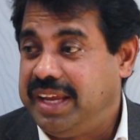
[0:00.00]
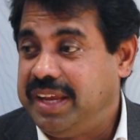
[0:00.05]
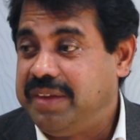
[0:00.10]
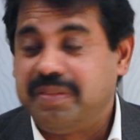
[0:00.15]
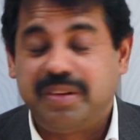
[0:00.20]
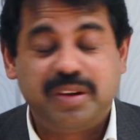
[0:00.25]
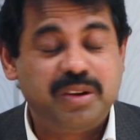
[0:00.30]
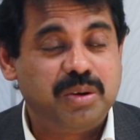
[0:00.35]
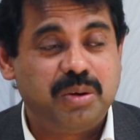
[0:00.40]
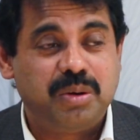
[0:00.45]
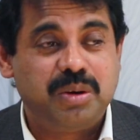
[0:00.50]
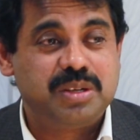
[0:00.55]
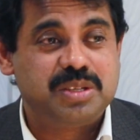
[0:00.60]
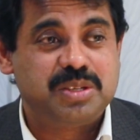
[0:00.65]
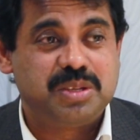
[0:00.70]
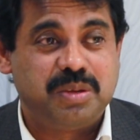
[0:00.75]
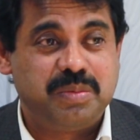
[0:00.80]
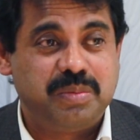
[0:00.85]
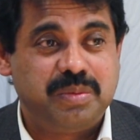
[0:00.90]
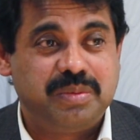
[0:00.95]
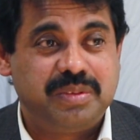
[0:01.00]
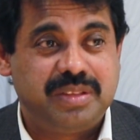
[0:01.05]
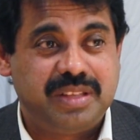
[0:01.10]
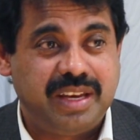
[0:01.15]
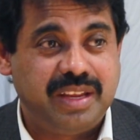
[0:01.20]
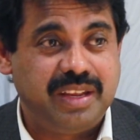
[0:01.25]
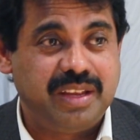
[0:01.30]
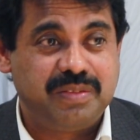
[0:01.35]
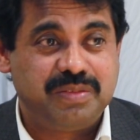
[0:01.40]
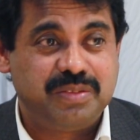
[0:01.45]
even wrote
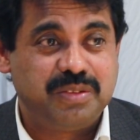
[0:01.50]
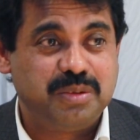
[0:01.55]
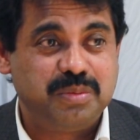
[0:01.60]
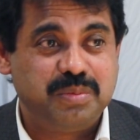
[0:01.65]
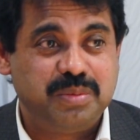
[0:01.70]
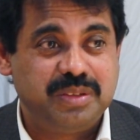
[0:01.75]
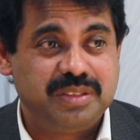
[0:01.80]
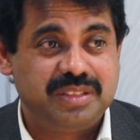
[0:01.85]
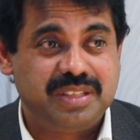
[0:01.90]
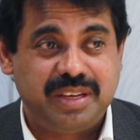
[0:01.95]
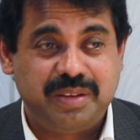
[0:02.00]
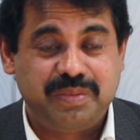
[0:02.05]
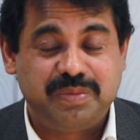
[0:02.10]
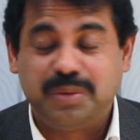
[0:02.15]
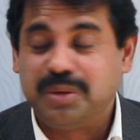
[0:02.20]
three